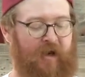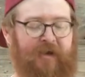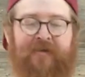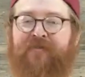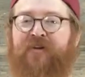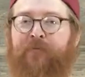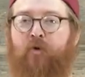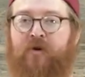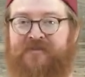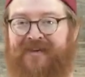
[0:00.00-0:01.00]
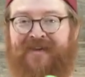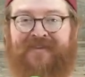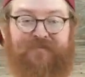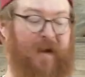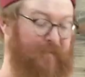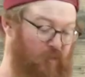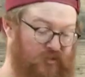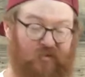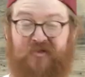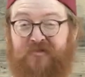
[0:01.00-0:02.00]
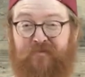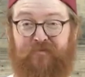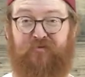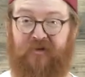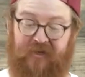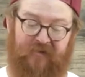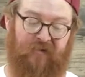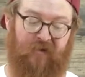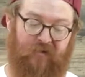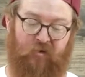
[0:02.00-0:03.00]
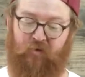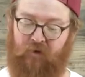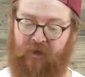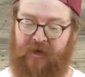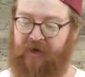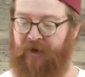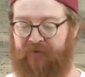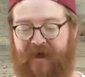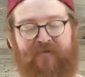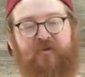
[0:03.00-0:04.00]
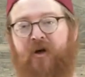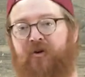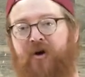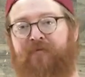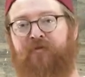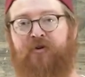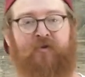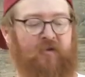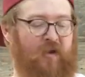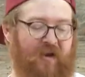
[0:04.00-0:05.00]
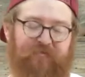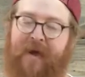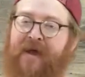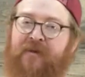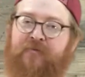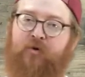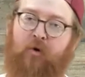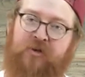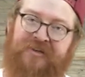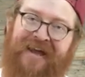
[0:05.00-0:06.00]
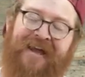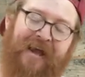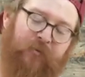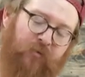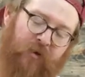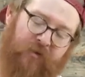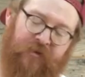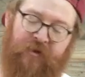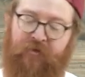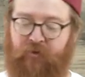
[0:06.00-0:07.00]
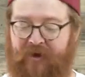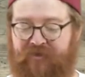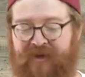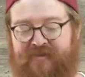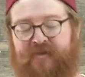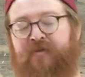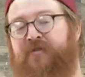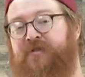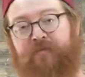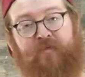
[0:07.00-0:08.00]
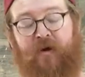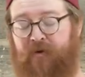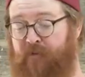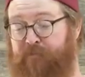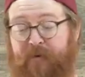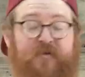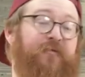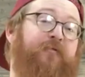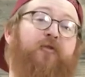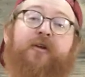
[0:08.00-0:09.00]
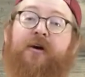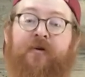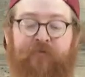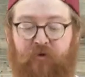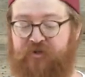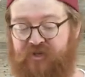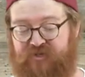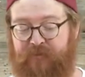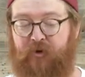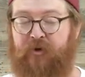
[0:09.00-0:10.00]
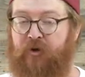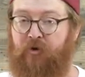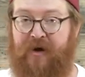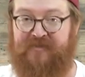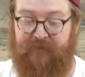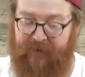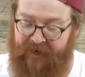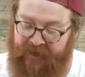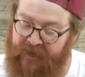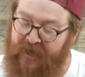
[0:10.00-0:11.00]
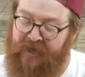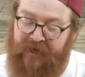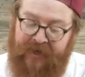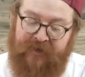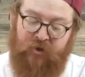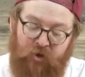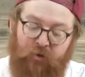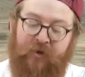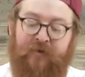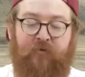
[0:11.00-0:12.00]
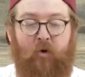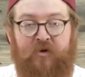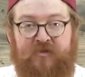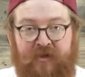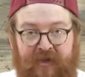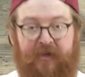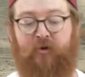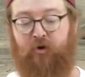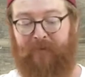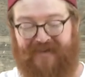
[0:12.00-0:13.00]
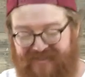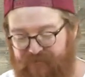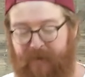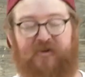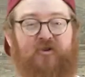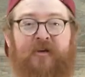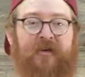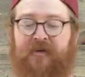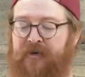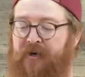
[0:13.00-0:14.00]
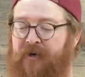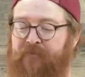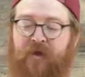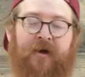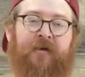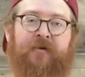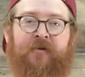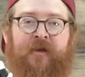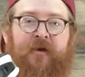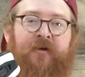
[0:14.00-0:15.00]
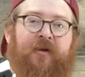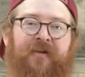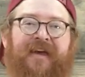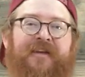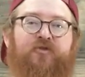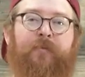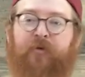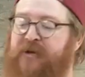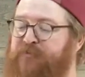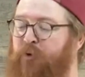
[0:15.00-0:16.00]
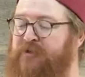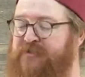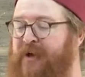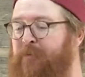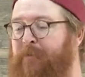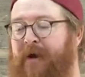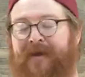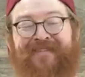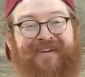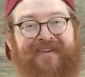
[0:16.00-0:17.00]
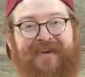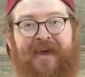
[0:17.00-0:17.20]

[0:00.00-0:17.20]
lifetime warranty on these bad boys, which is pretty darn cool. They have a lot of comfort, a lot of padding, of course. And another great thing is that there's pretty much full adjustability across the binding, including, of course, the heel loop, especially on like a kind of an entry price point style binding like the